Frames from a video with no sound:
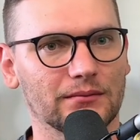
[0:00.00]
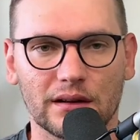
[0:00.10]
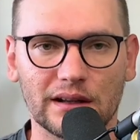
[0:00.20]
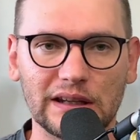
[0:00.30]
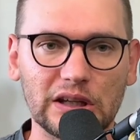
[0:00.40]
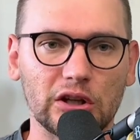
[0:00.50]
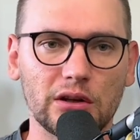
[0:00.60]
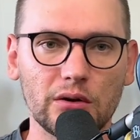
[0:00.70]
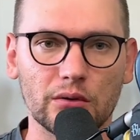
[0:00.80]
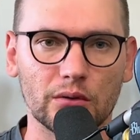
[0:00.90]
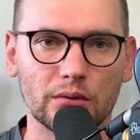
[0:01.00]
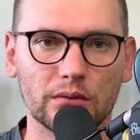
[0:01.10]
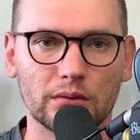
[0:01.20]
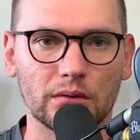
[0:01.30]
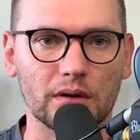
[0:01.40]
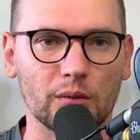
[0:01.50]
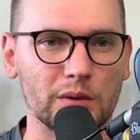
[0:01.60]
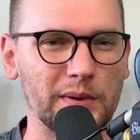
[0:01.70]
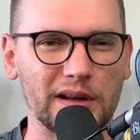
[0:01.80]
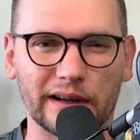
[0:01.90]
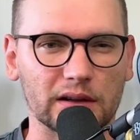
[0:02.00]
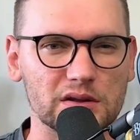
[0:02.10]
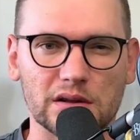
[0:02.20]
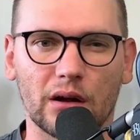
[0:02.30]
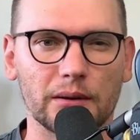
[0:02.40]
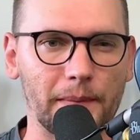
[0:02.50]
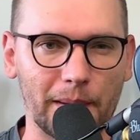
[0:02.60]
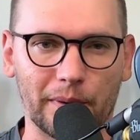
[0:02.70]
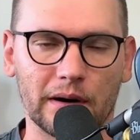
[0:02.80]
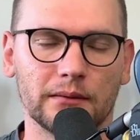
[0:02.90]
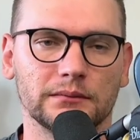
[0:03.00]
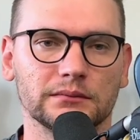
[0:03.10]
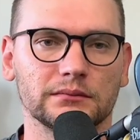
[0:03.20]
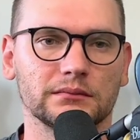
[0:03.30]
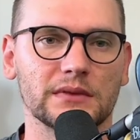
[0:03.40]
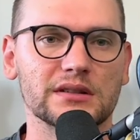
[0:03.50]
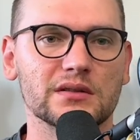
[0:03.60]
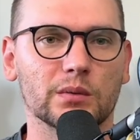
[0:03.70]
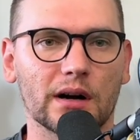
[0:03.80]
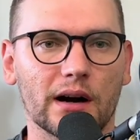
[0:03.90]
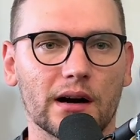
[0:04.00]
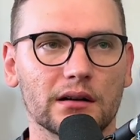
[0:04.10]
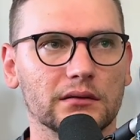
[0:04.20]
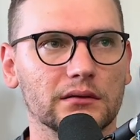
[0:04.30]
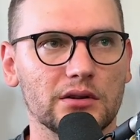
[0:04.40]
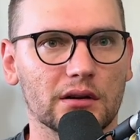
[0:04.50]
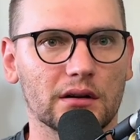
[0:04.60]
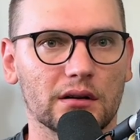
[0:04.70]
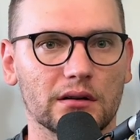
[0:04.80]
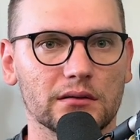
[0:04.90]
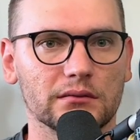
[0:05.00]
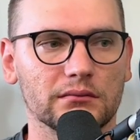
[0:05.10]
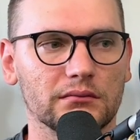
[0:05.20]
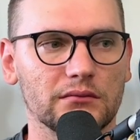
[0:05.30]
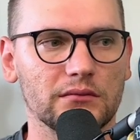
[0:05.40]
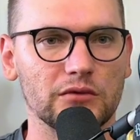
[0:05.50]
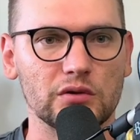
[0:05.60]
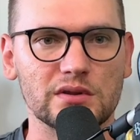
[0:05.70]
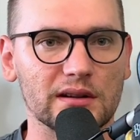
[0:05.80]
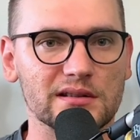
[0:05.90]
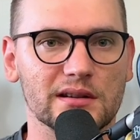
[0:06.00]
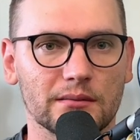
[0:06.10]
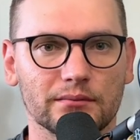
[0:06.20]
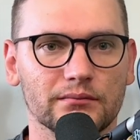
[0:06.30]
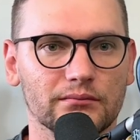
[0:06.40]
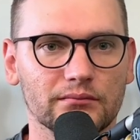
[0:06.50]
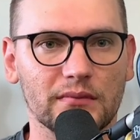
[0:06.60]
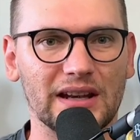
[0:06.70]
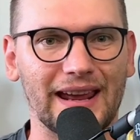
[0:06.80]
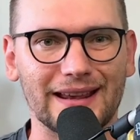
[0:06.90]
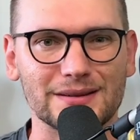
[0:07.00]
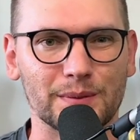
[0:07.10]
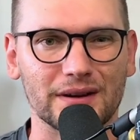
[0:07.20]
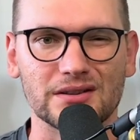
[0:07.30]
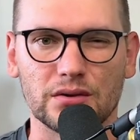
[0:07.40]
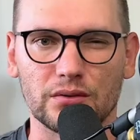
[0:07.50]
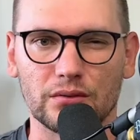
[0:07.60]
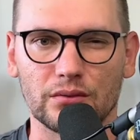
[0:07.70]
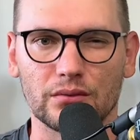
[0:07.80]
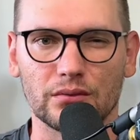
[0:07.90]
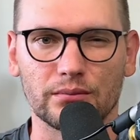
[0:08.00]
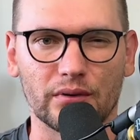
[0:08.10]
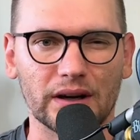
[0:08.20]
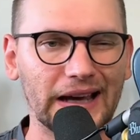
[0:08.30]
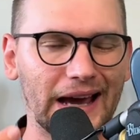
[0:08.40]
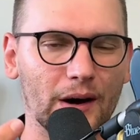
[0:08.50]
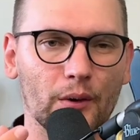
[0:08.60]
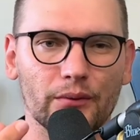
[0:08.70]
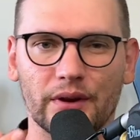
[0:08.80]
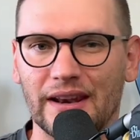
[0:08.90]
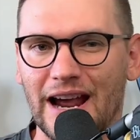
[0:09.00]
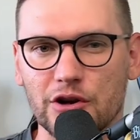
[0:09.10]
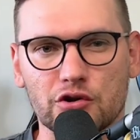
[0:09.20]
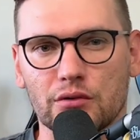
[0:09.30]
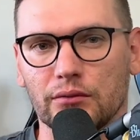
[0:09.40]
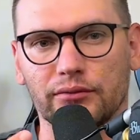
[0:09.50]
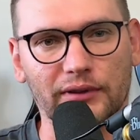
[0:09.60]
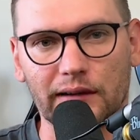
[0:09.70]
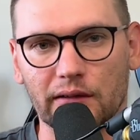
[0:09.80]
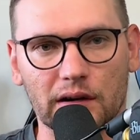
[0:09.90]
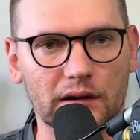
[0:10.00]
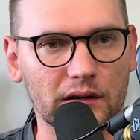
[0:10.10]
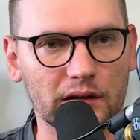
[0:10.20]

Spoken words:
The EQ would be like your salt and pepper. This is where you're using some enhancement to bring out the natural flavor